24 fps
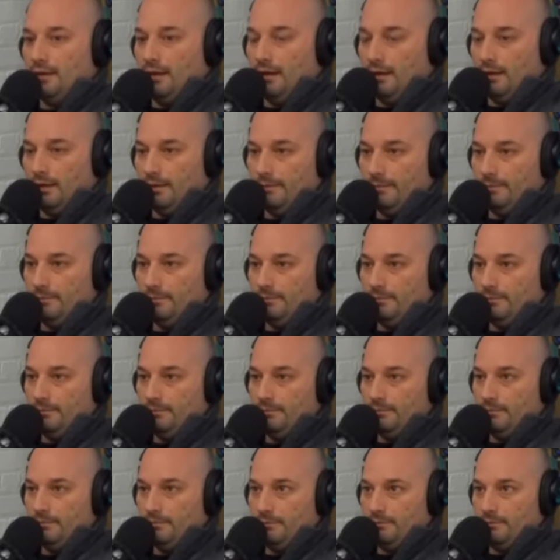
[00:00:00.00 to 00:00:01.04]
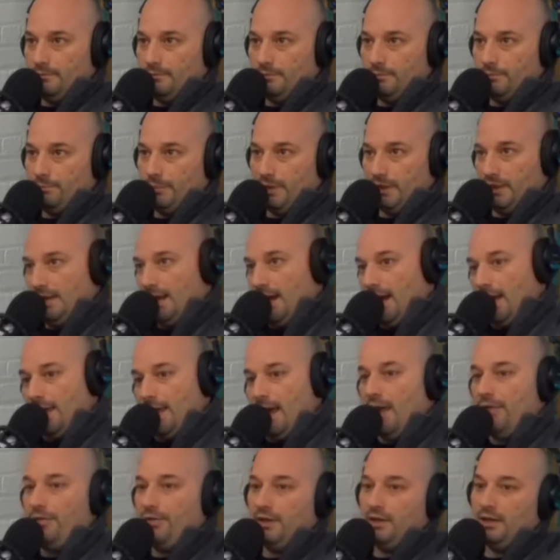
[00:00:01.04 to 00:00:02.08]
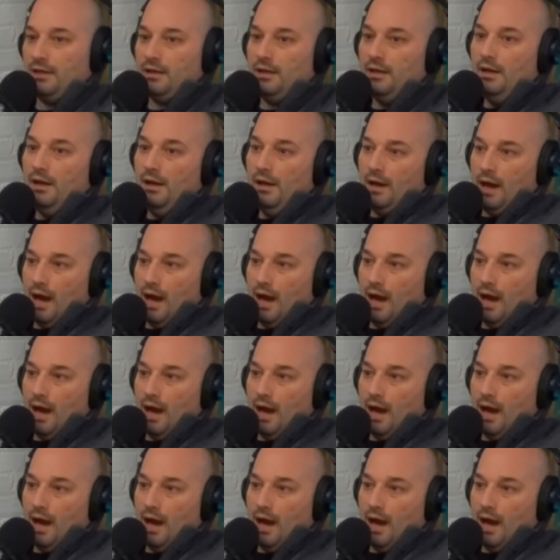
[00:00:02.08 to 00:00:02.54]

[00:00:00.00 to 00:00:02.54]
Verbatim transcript: Um, but yeah, I, I think